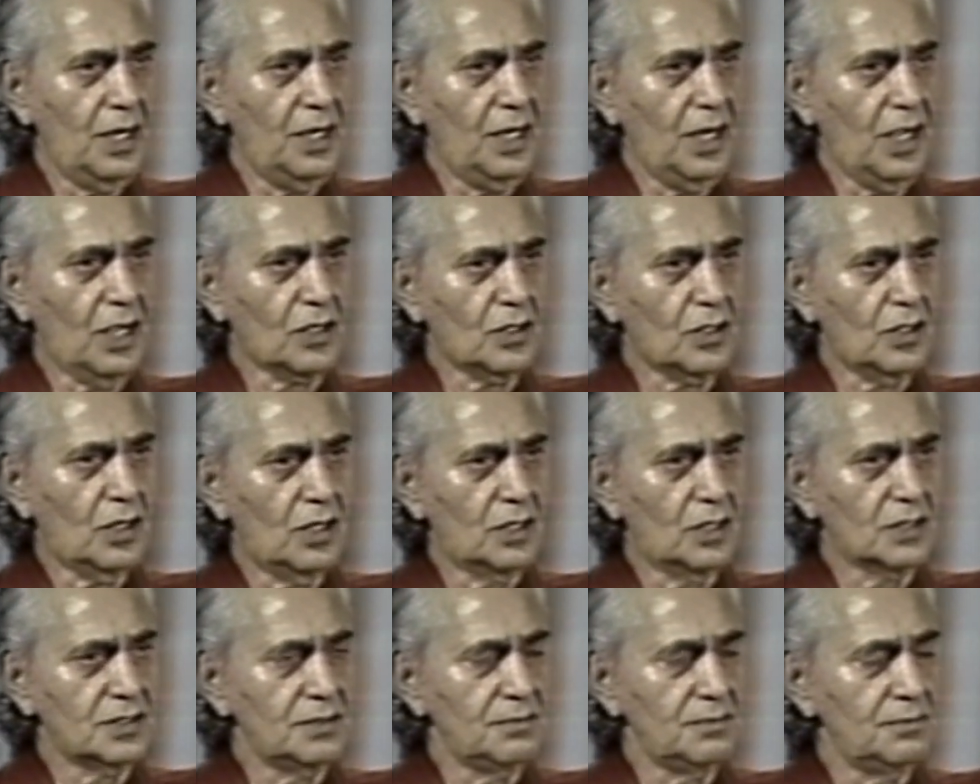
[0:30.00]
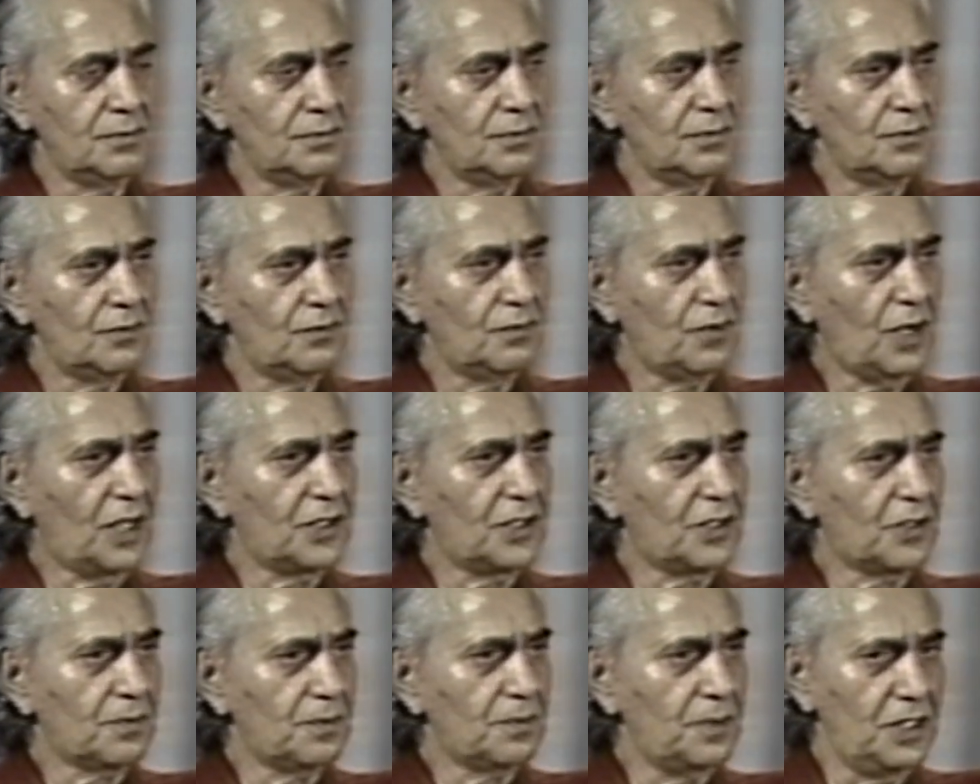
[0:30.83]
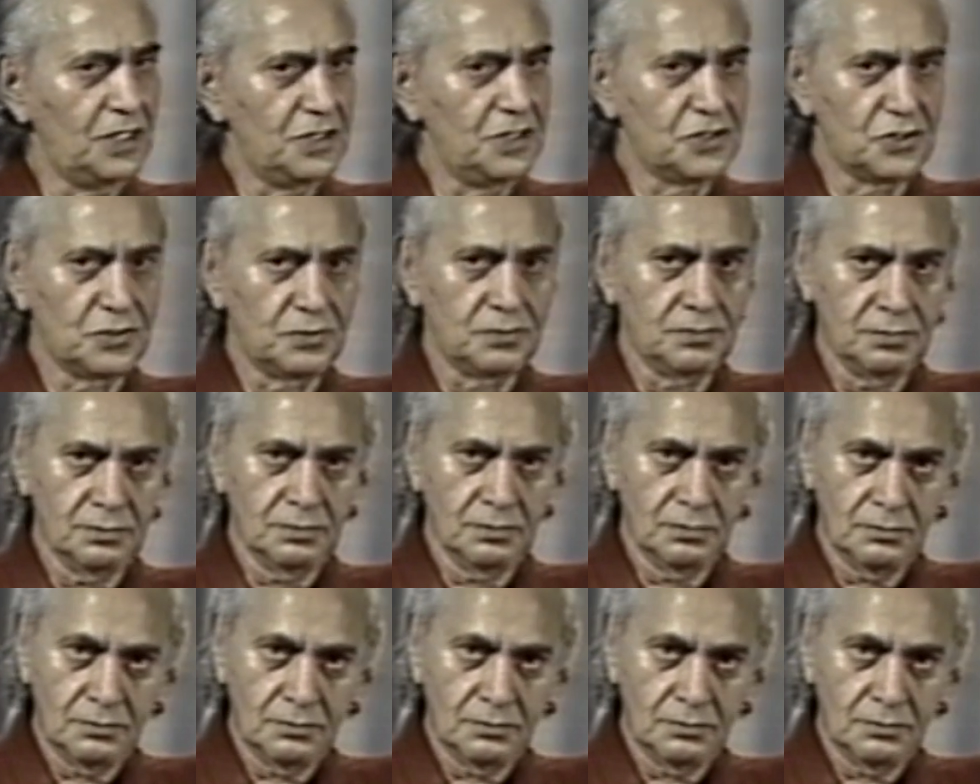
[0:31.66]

India calls him father of nation.